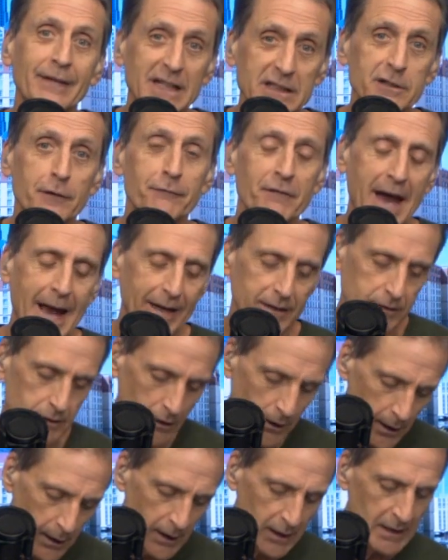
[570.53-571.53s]
That's a
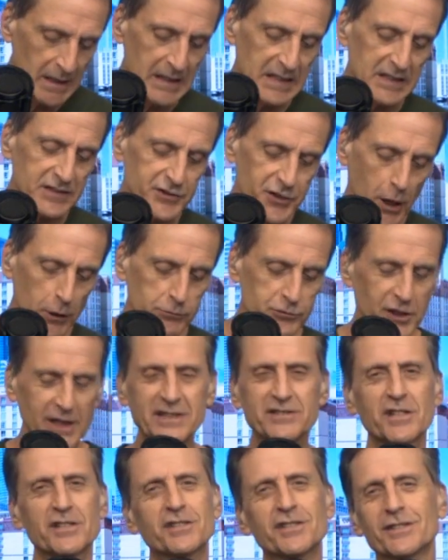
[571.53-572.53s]
fact. So
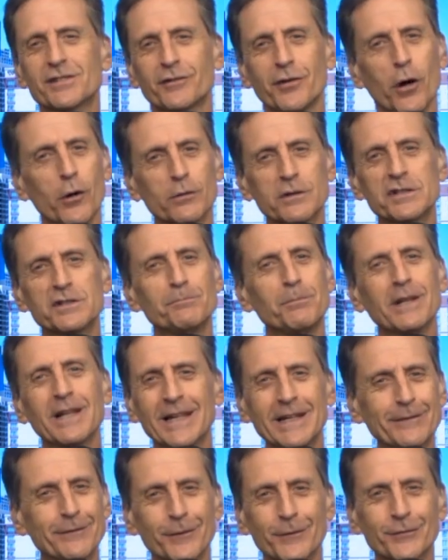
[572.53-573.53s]
Jesus told his
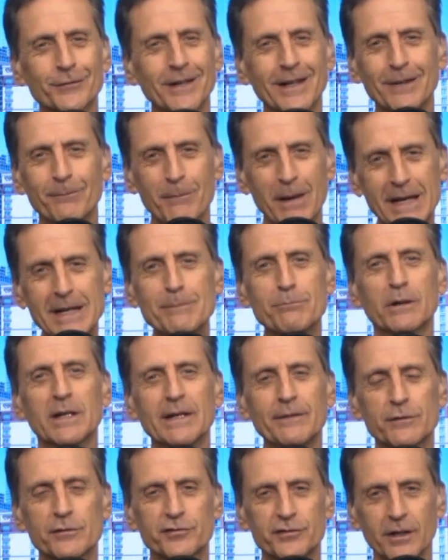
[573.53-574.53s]
believers, and many
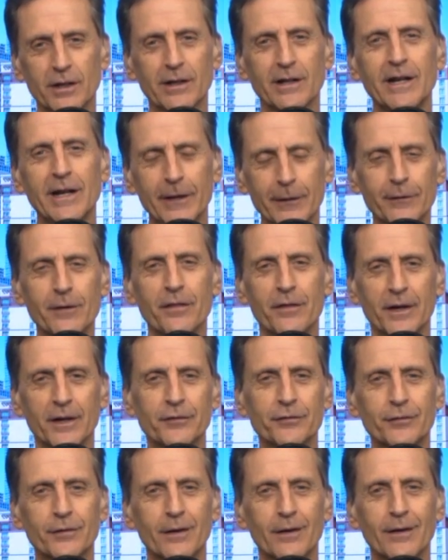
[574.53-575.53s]
believers still adhere to
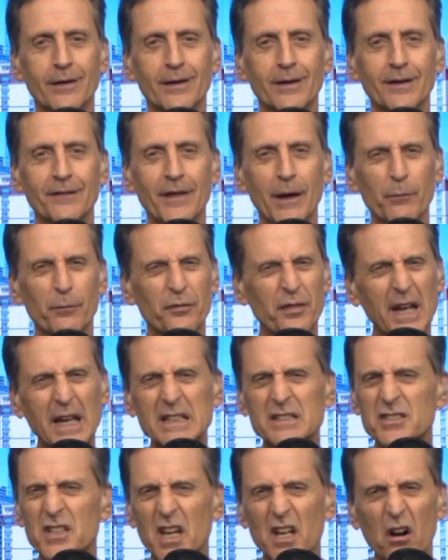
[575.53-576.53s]
this, that
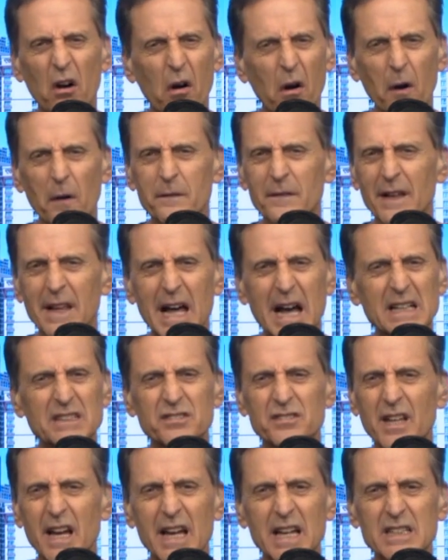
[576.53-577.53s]
things get hard in the
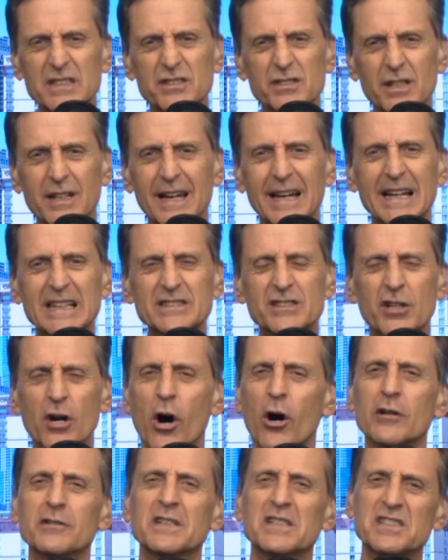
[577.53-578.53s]
last days. It's
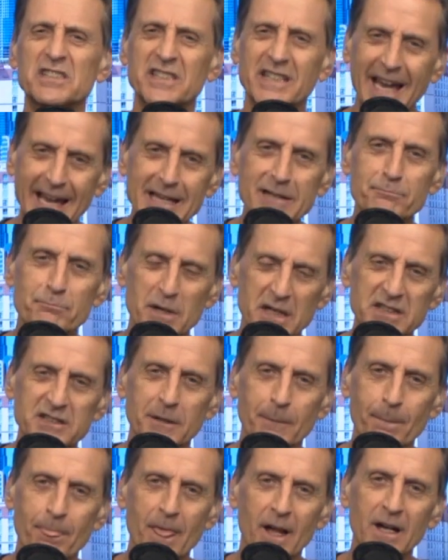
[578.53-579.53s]
called
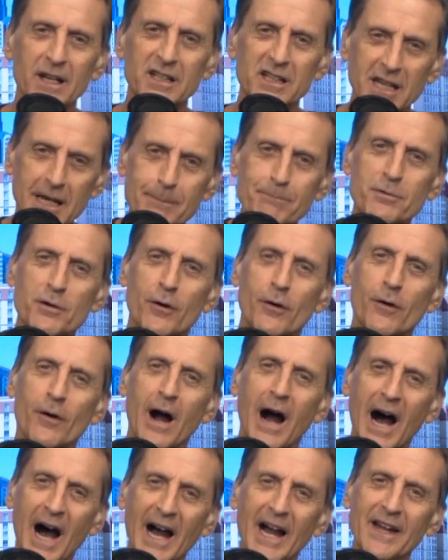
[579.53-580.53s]
escapism. Keep
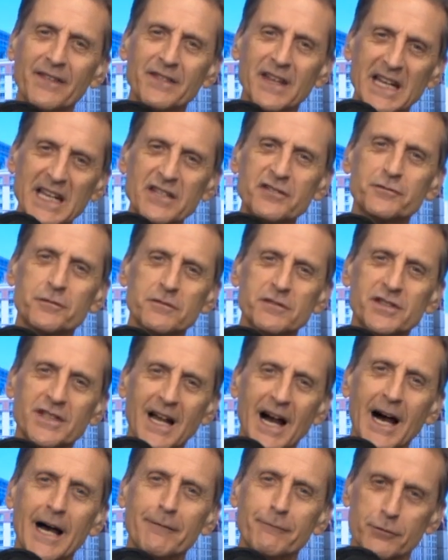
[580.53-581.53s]
your eye in the eastern
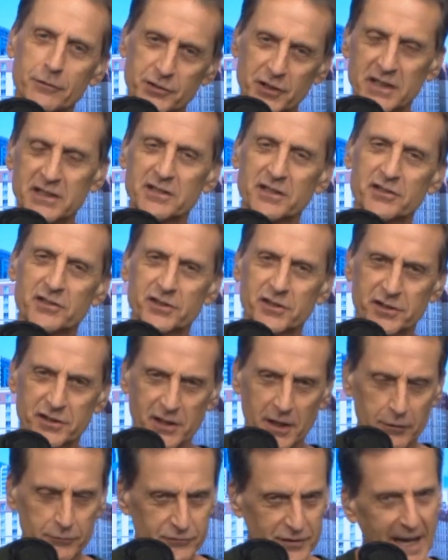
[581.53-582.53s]
sky, for
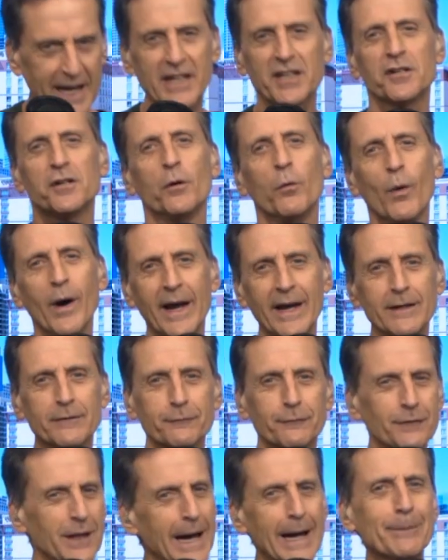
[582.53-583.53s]
Jesus shall take you away
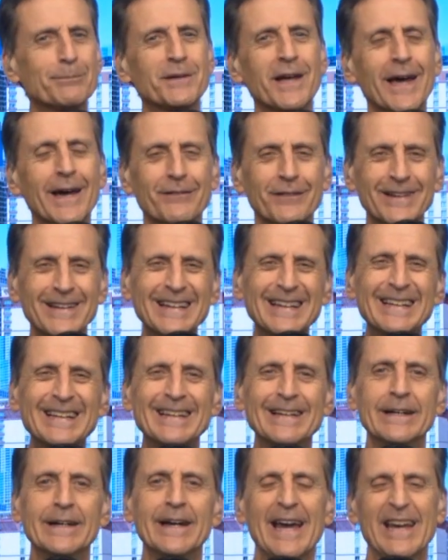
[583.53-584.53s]
and fly up to heaven
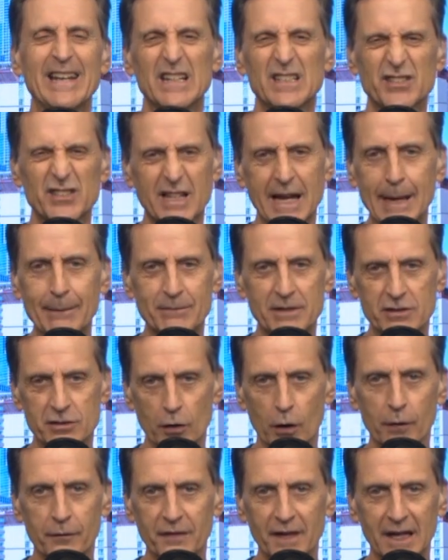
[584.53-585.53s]
and escape
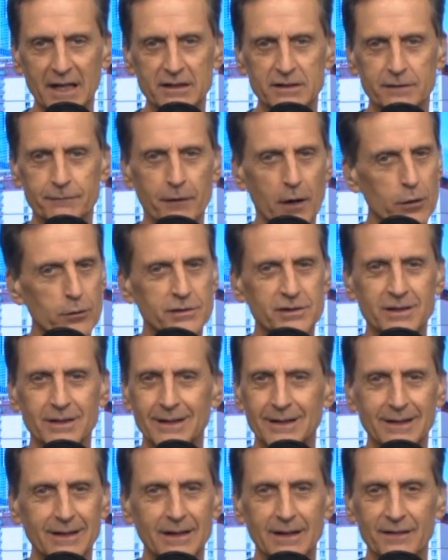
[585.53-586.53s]
these hard things.
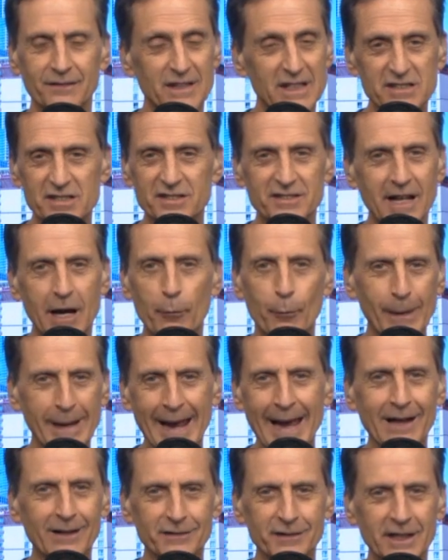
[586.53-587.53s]
Folks, this is not
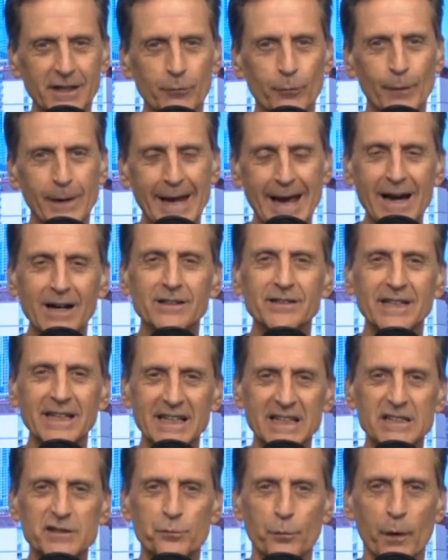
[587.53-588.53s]
reality.
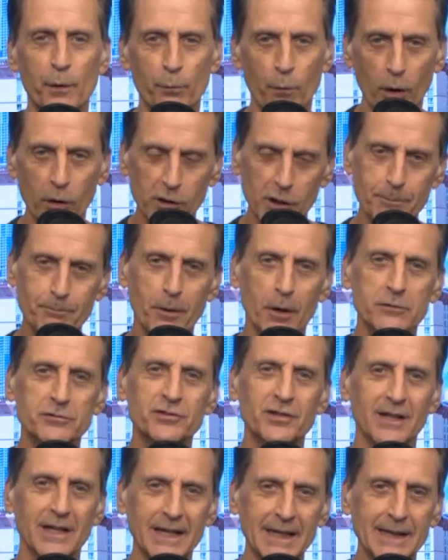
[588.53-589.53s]
Reality is we roll up
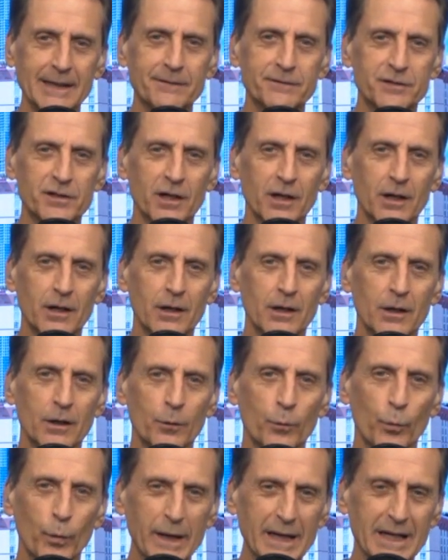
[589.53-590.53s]
our sleeves,
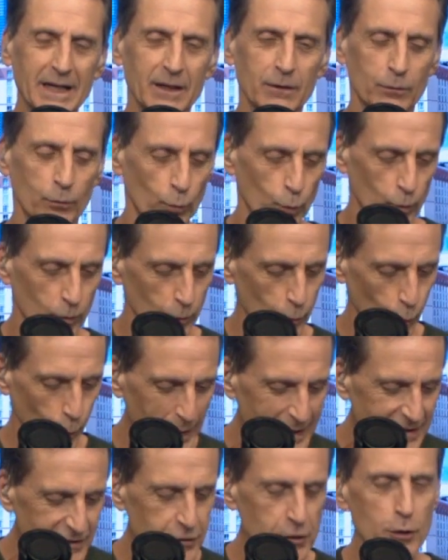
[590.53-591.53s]
we
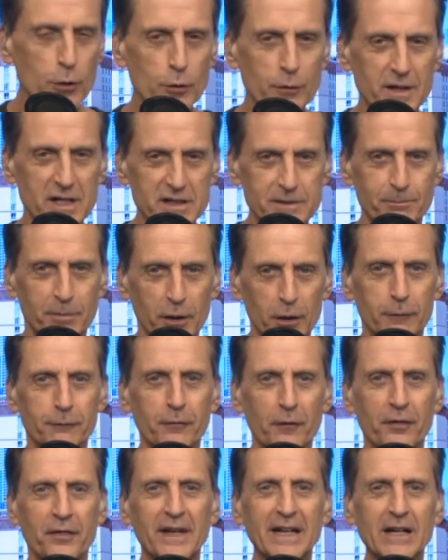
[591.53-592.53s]
renew this
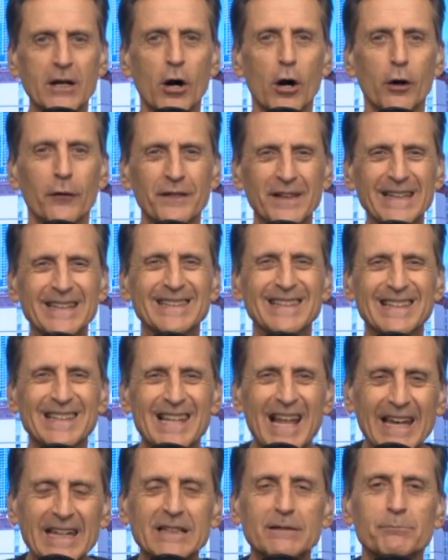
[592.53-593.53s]
beautiful thing called the
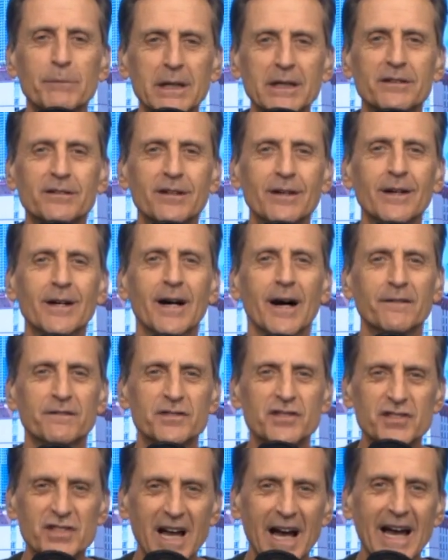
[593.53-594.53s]
enlightenment
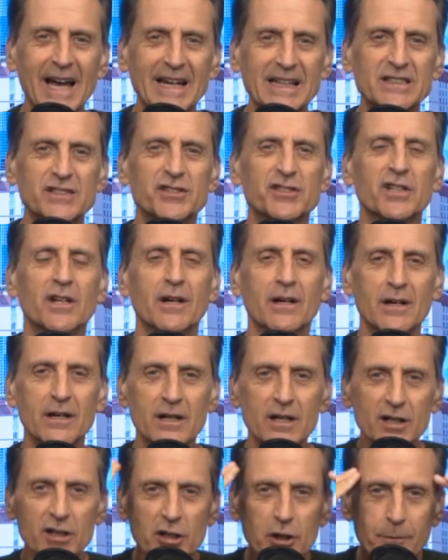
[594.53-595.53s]
of science,
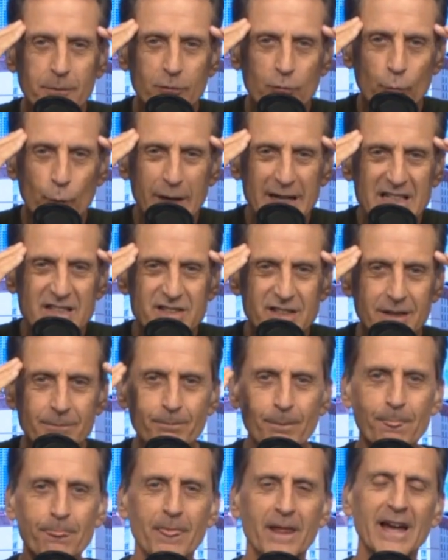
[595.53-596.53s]
human
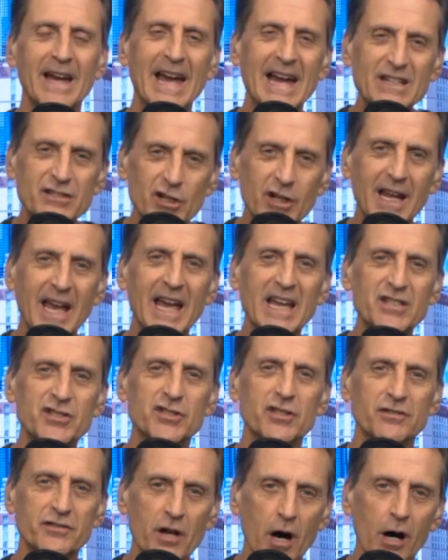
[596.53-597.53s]
reason,
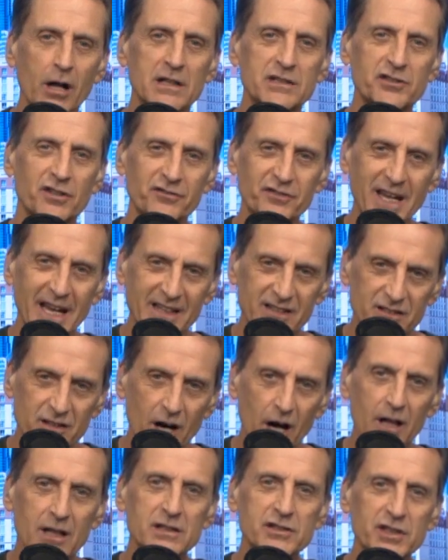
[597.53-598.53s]
education, knowledge, and
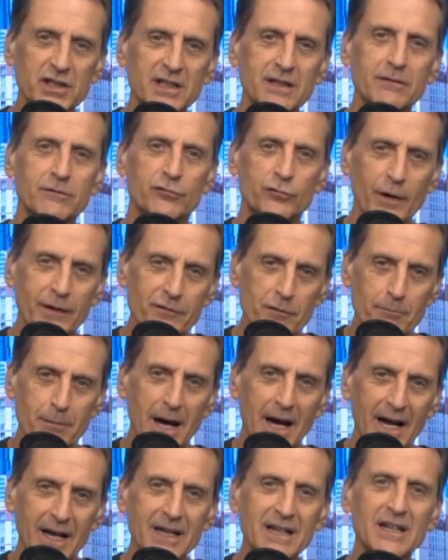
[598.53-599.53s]
technology, driven
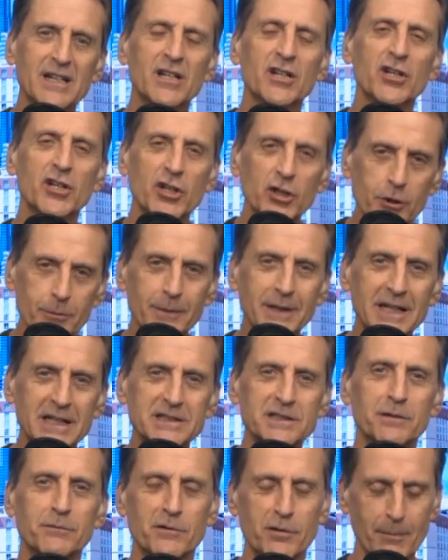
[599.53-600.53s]
by
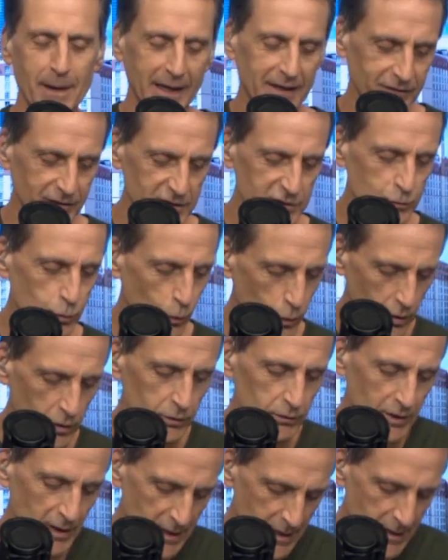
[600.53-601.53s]
humanism to make this
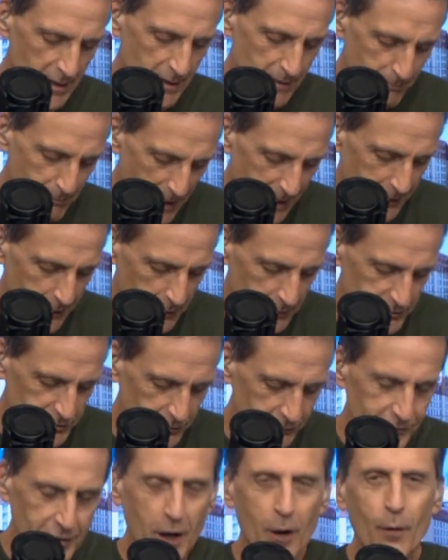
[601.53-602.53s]
world better. So